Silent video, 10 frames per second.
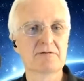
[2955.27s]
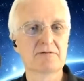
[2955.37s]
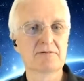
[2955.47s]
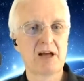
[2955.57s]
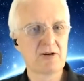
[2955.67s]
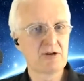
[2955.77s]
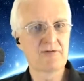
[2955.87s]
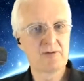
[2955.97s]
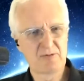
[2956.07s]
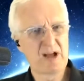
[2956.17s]
I don't know
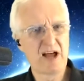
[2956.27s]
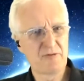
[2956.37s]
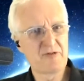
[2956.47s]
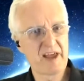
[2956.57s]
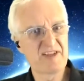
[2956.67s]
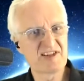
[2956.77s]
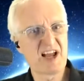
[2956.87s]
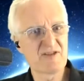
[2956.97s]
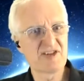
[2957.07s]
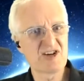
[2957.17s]
if we've had this
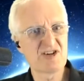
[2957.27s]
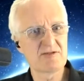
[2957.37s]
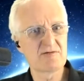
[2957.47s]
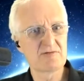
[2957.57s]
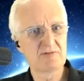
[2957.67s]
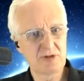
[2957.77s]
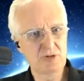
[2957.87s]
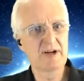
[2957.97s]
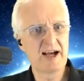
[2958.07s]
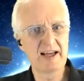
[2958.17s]
conversation,
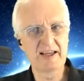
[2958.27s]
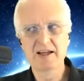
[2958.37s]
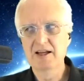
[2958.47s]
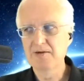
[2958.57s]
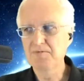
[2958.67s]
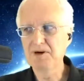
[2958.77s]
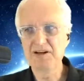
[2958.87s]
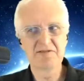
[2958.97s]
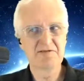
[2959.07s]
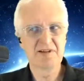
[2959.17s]
you and I,
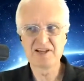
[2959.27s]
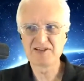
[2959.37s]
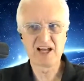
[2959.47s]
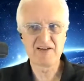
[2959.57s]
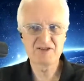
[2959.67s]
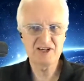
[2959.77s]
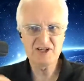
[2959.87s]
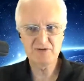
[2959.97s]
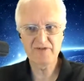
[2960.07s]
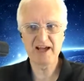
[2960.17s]
but it's a
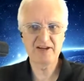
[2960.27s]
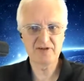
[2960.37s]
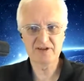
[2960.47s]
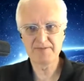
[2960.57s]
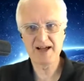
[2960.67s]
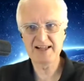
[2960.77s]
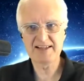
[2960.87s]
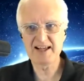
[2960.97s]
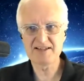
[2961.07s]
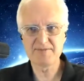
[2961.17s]
conversation we've had here on the
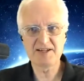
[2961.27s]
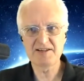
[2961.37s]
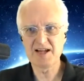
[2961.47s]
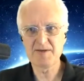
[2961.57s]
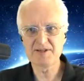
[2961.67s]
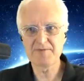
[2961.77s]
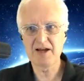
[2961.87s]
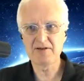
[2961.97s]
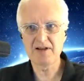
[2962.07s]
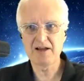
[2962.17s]
podcast many times
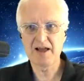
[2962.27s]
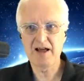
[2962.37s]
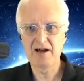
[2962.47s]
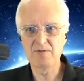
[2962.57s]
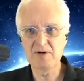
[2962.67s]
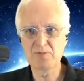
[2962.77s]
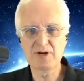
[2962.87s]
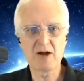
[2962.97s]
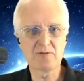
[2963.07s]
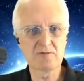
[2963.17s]
about, we put
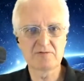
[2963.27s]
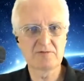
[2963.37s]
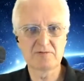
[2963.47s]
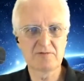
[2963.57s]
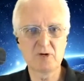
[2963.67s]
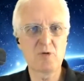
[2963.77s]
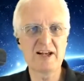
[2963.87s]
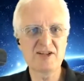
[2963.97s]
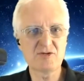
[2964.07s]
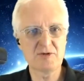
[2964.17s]
out
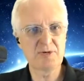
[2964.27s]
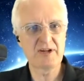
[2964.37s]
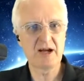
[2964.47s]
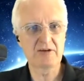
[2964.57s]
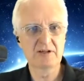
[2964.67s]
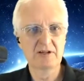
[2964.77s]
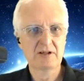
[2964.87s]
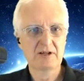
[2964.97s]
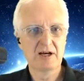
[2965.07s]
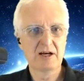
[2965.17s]
requests, we put out
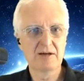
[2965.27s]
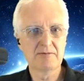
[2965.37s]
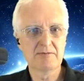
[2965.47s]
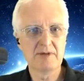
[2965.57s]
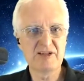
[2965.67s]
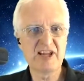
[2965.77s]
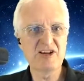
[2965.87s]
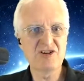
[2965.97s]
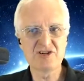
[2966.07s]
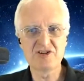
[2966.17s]

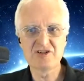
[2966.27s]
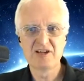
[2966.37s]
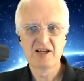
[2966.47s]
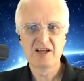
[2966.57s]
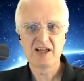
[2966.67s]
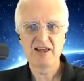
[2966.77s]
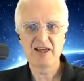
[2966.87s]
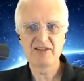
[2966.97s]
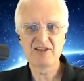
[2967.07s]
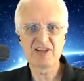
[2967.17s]
intentions,
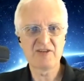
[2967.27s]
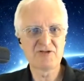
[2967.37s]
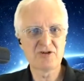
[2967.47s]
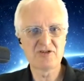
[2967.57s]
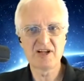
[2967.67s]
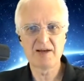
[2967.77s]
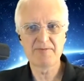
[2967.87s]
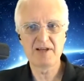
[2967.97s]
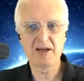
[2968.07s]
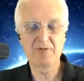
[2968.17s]
stuff shows
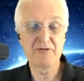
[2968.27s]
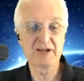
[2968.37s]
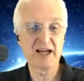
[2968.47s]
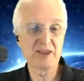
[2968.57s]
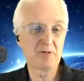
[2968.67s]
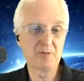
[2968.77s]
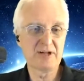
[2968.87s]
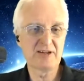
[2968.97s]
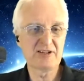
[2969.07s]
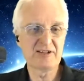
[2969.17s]
up, and we forgot that we put
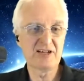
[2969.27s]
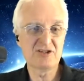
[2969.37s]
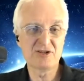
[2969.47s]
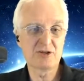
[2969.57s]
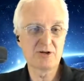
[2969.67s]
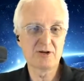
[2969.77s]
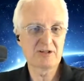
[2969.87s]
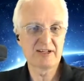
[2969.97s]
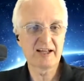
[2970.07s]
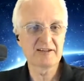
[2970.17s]
out the intention, so we don't
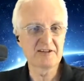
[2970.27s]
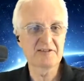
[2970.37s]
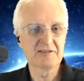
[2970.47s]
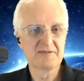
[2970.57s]
connect it.